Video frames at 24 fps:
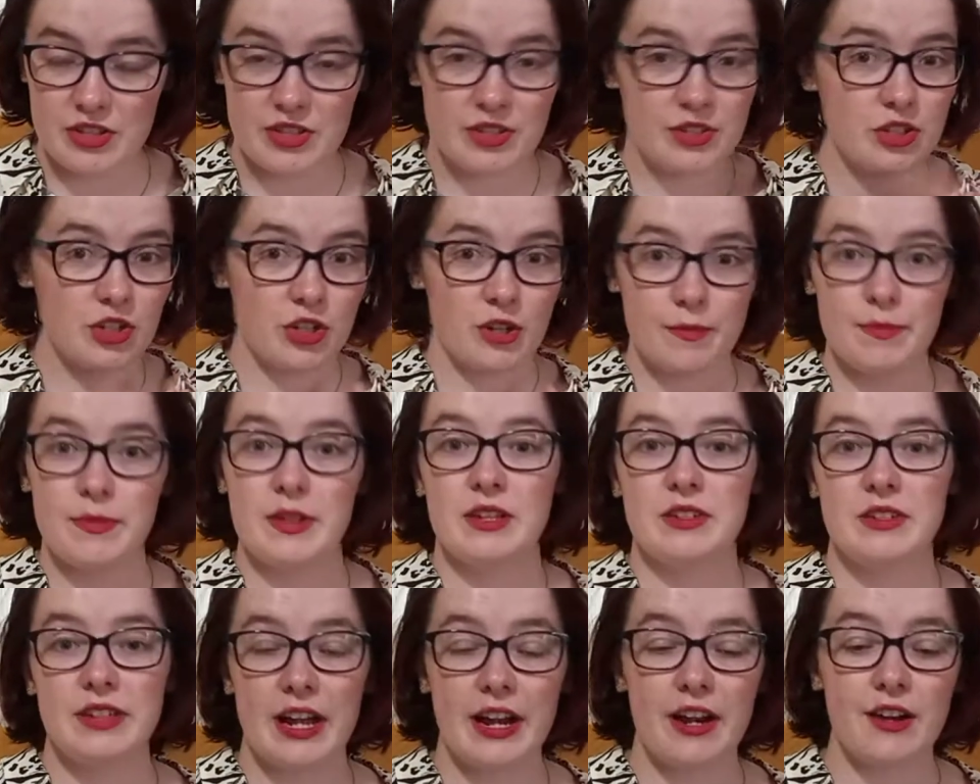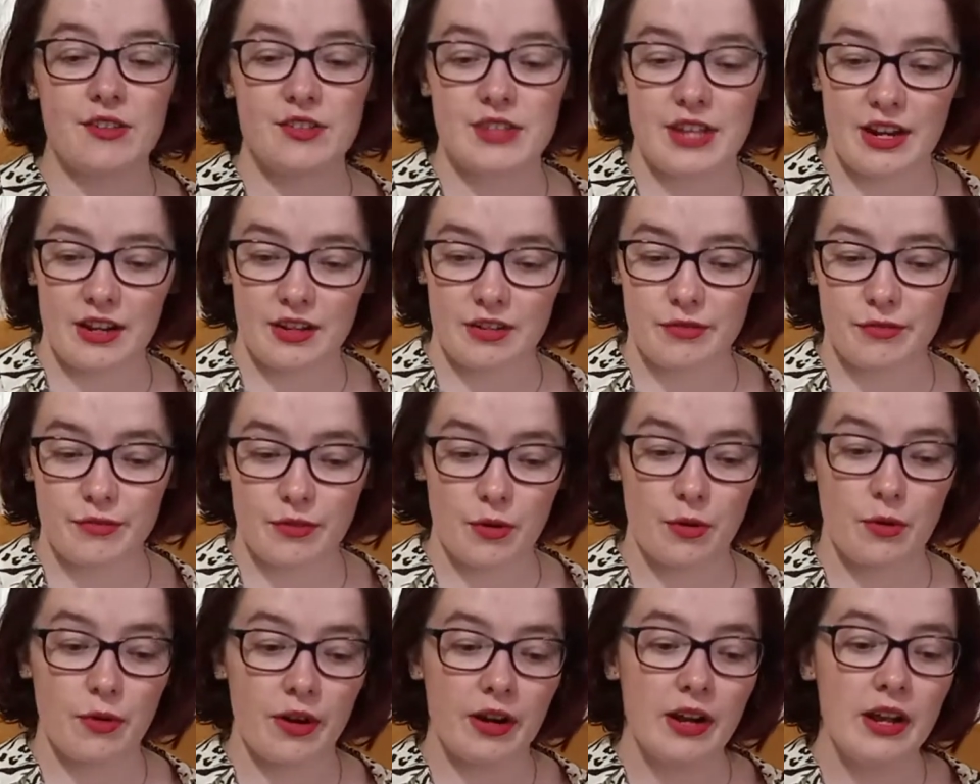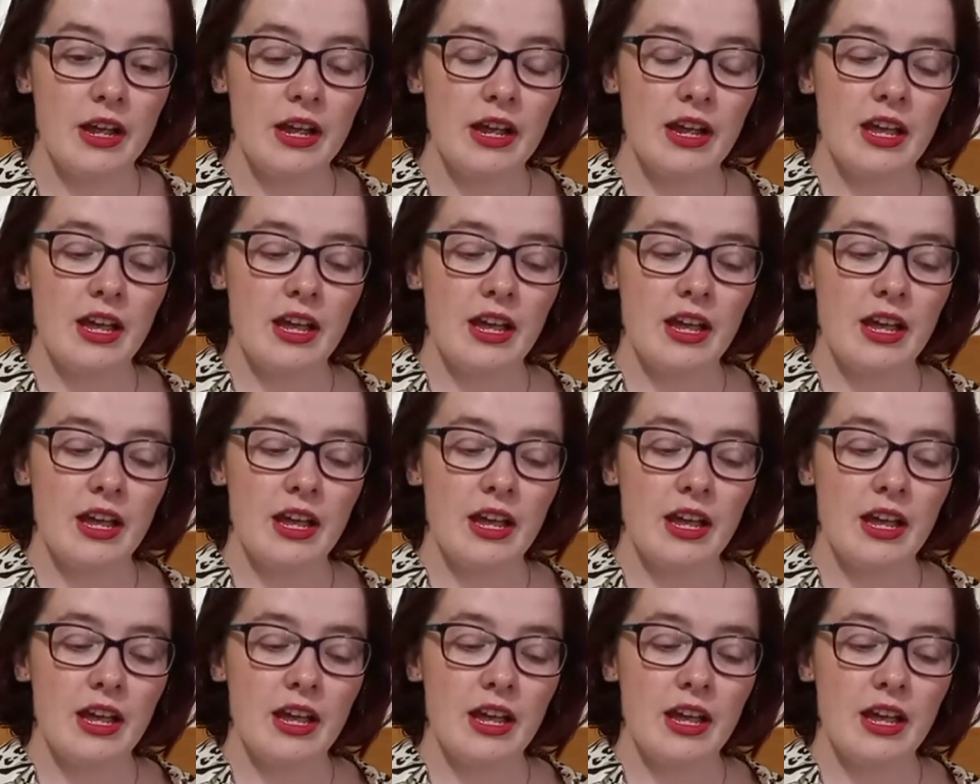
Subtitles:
that took up the entire second floor.